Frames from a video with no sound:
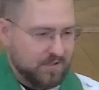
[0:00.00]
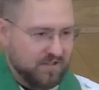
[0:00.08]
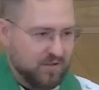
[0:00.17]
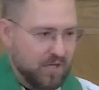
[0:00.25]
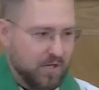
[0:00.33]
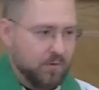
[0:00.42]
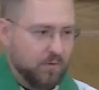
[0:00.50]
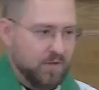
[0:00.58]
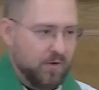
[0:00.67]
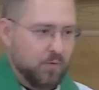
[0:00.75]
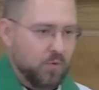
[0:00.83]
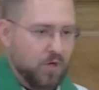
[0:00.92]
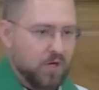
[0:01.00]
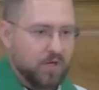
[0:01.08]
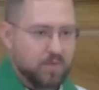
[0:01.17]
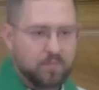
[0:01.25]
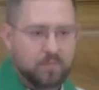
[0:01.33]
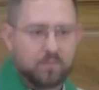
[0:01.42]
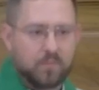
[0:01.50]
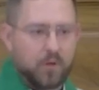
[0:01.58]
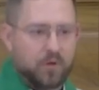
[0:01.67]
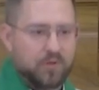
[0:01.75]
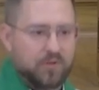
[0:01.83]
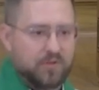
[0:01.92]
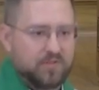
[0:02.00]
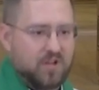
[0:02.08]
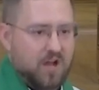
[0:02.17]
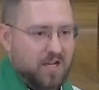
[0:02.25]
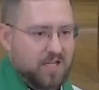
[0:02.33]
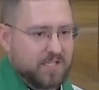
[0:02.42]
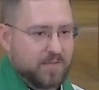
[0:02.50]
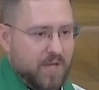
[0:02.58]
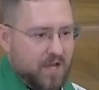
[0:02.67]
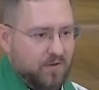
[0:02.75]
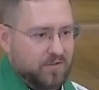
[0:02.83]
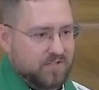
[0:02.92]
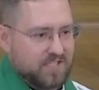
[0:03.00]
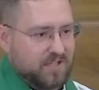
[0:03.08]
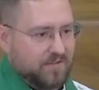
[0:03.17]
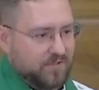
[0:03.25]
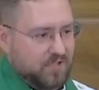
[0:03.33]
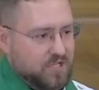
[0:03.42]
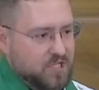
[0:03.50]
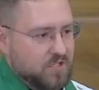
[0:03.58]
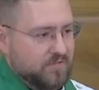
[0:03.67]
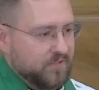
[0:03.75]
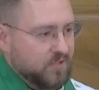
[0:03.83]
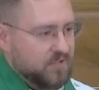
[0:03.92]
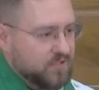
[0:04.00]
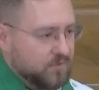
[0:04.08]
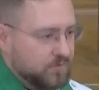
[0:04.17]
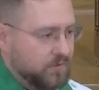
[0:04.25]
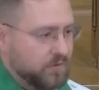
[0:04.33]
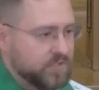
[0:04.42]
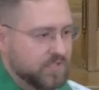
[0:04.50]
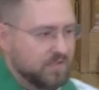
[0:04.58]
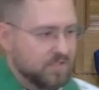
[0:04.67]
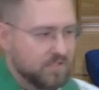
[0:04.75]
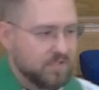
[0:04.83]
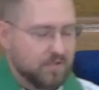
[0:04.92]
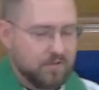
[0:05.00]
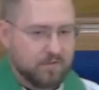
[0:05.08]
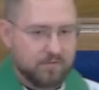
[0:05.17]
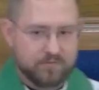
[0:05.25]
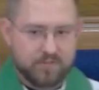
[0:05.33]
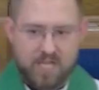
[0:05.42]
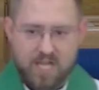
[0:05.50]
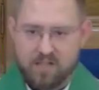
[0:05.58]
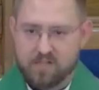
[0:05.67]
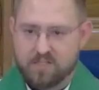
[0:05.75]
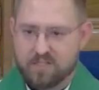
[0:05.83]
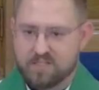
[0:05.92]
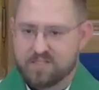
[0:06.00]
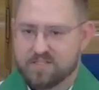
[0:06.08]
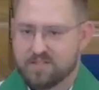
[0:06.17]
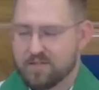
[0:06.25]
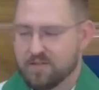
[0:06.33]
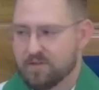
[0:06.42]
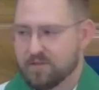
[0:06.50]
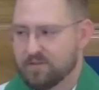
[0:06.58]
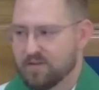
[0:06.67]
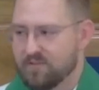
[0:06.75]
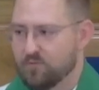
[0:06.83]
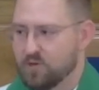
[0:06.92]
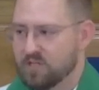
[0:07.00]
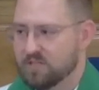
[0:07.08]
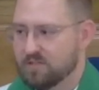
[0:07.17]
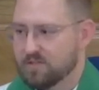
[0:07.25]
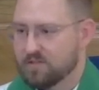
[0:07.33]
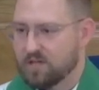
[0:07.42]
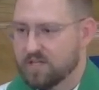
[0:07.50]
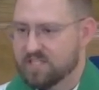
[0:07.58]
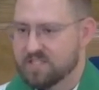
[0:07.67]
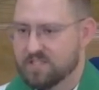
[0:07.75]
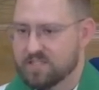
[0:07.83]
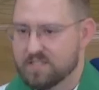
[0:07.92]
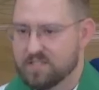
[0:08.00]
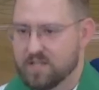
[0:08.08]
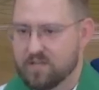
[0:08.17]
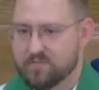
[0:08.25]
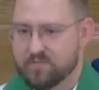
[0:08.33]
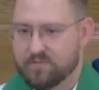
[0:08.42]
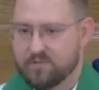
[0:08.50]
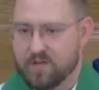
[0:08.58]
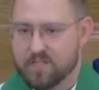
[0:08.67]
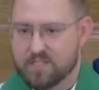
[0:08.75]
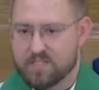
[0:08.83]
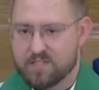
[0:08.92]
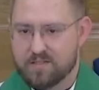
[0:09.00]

You know, that, that word both talks about the salvation of our souls and the eternal realities of what Christ has done for us.